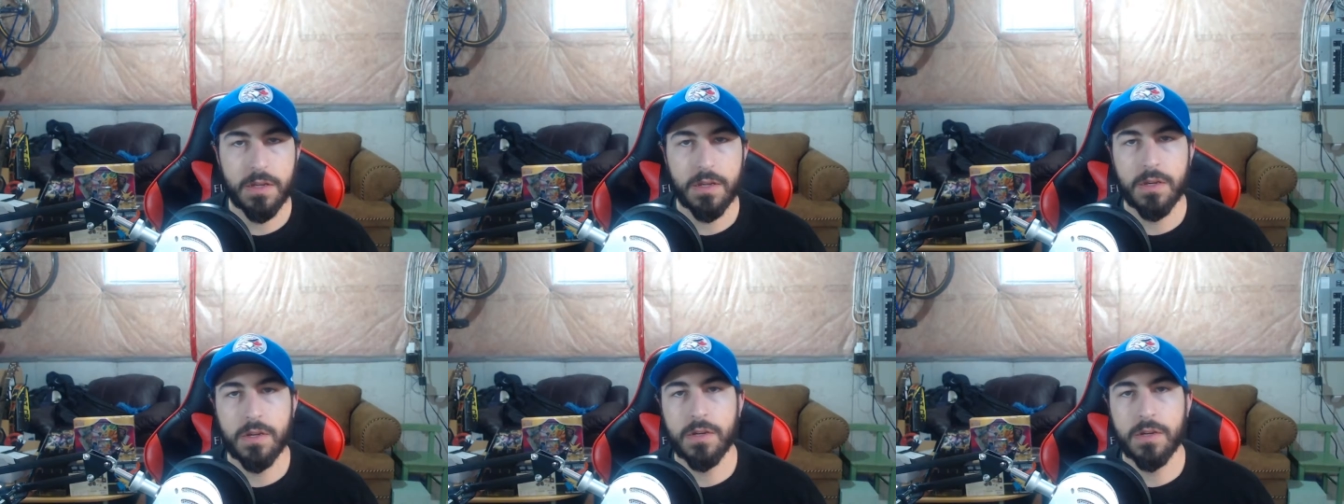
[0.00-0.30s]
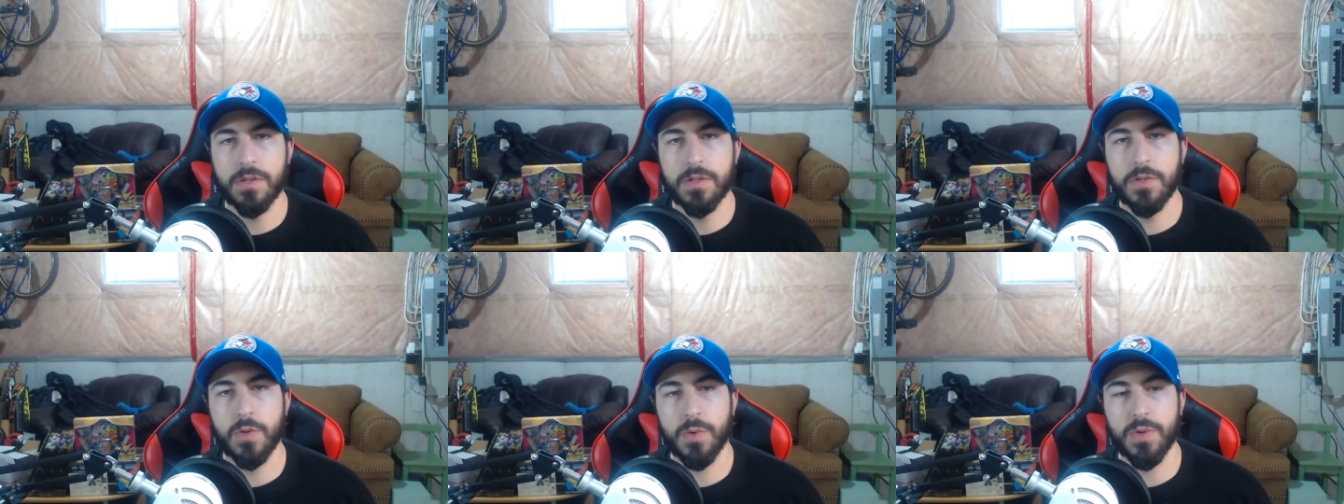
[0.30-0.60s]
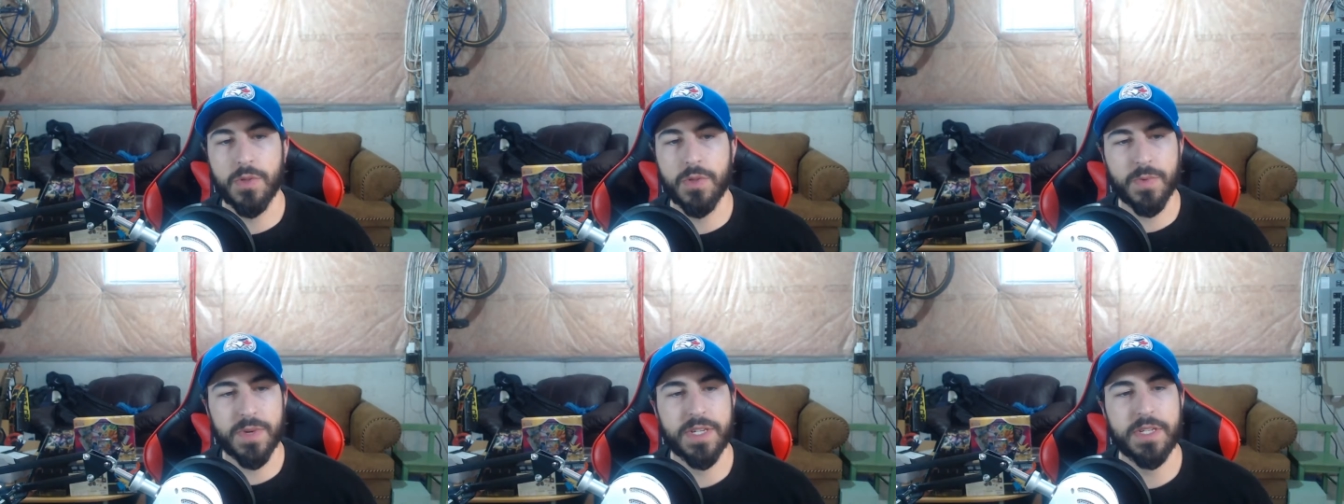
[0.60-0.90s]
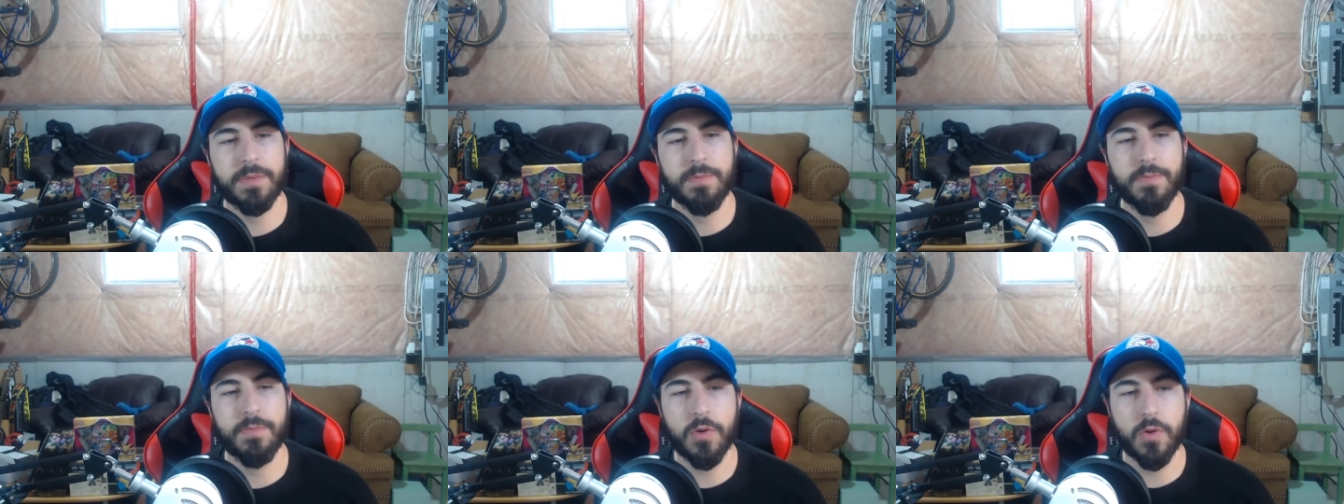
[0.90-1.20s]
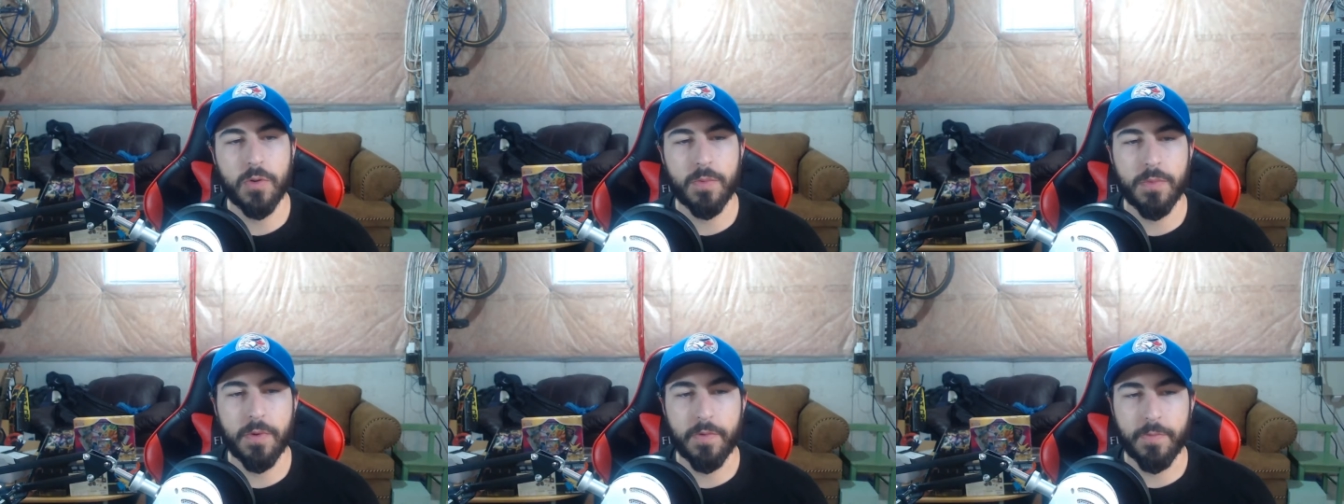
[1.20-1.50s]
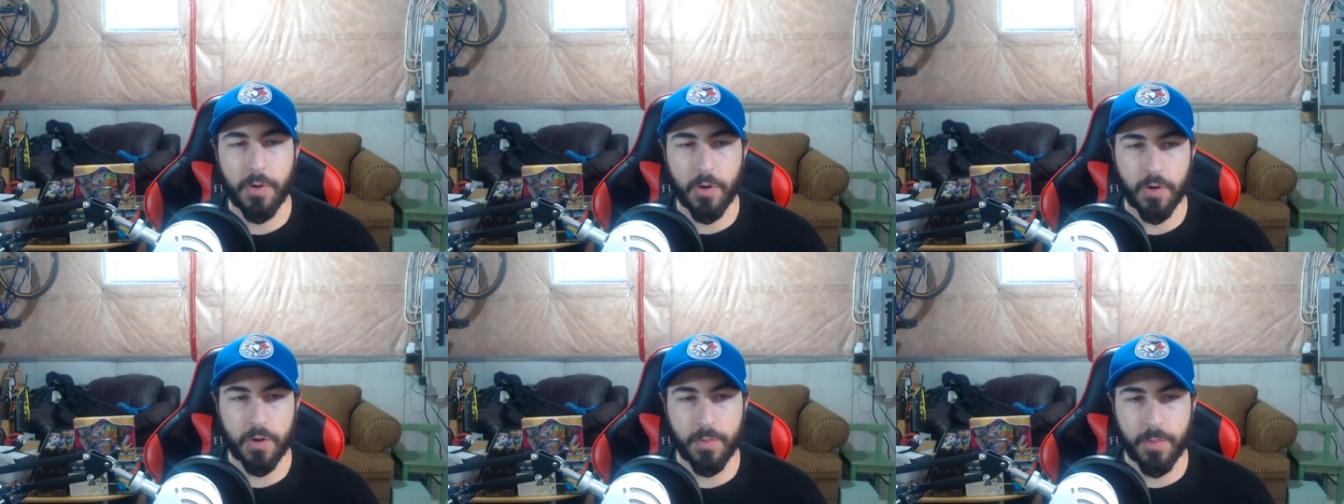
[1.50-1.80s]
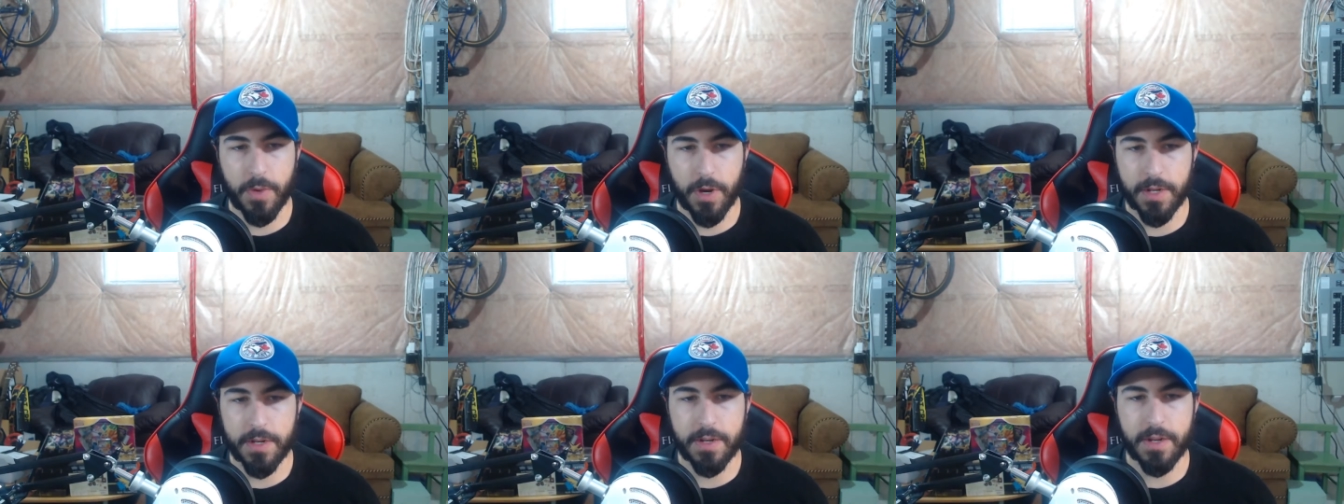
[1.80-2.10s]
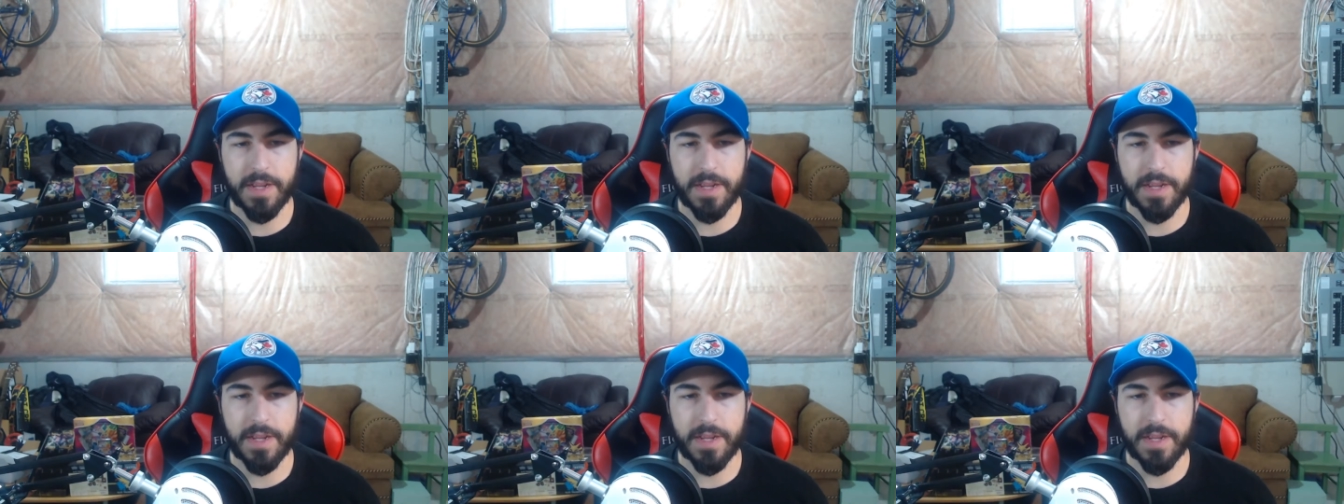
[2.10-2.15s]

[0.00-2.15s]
So with the recent boom of Pokemon,